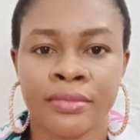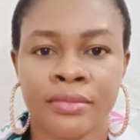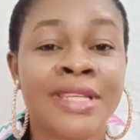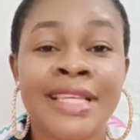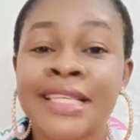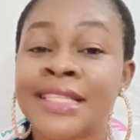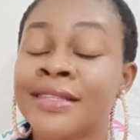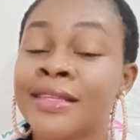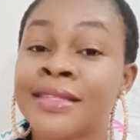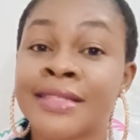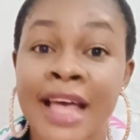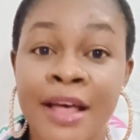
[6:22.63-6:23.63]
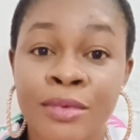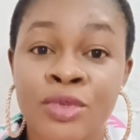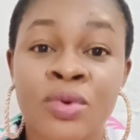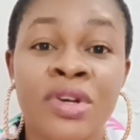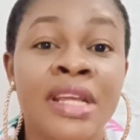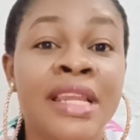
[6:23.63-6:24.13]
So these
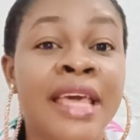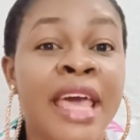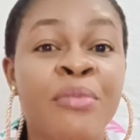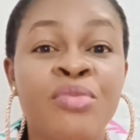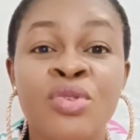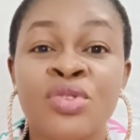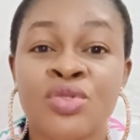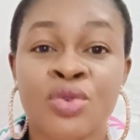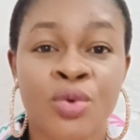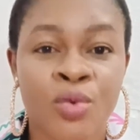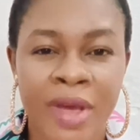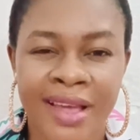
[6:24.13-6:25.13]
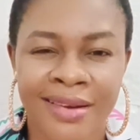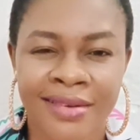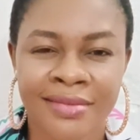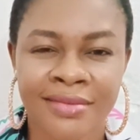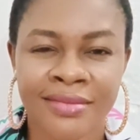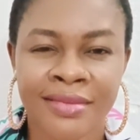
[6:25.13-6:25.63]
psalms will really help you so well.